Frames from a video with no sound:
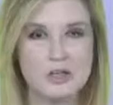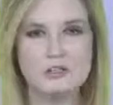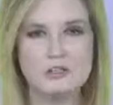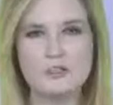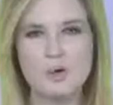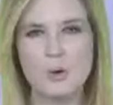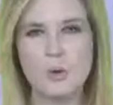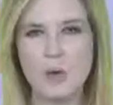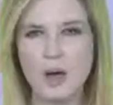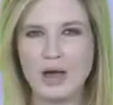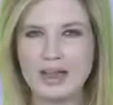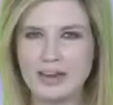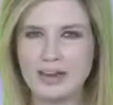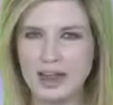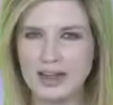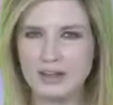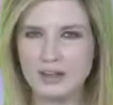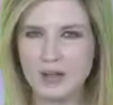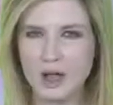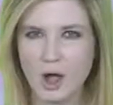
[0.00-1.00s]
so why
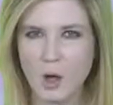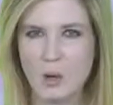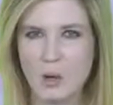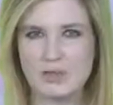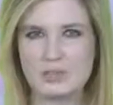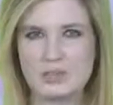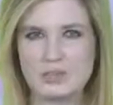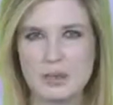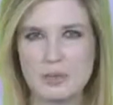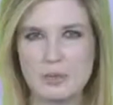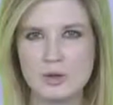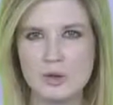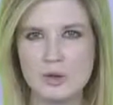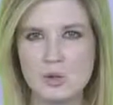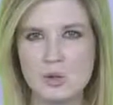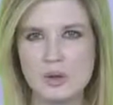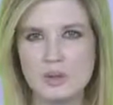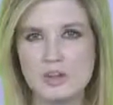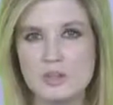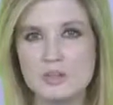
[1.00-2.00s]
not go with someone who
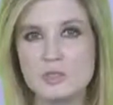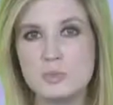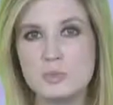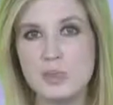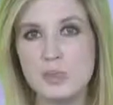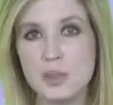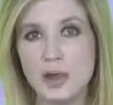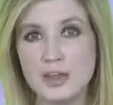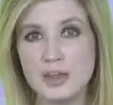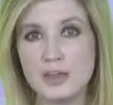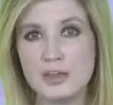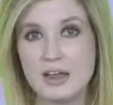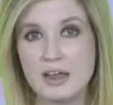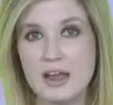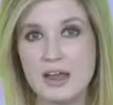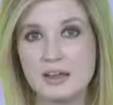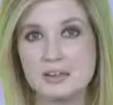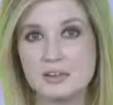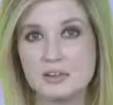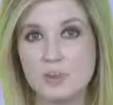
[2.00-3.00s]
will at least be
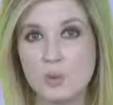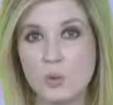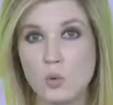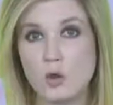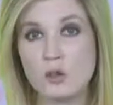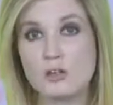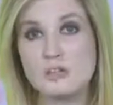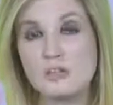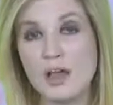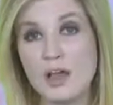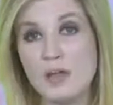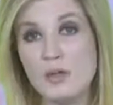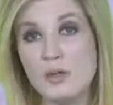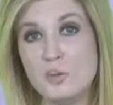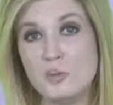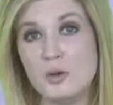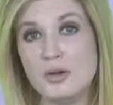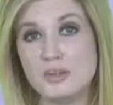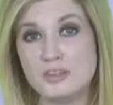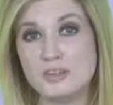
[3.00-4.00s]
recognized in the world's
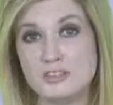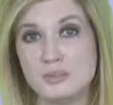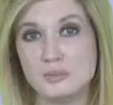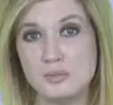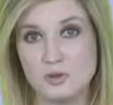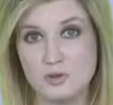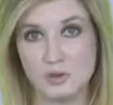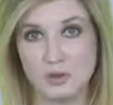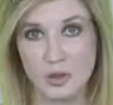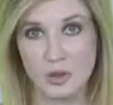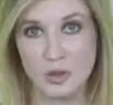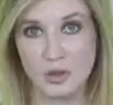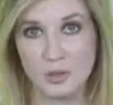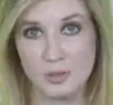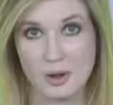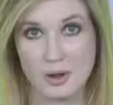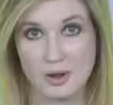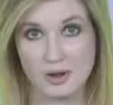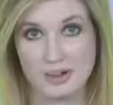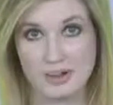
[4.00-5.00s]
other biggest movie-going
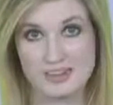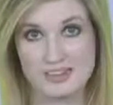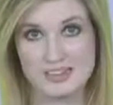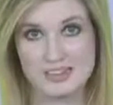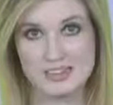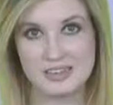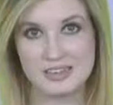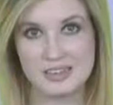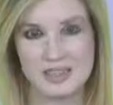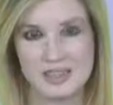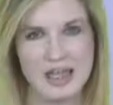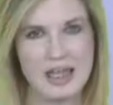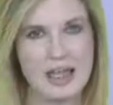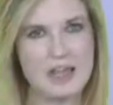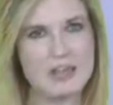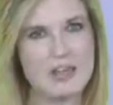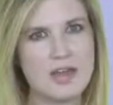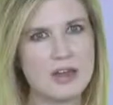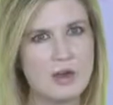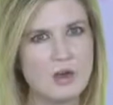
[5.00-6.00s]
market?
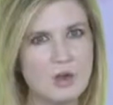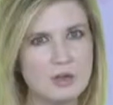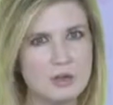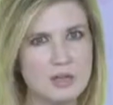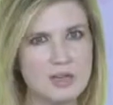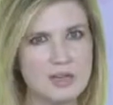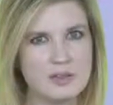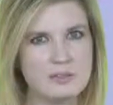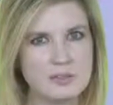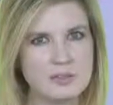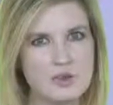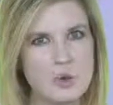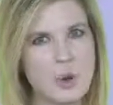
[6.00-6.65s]
That only leaves a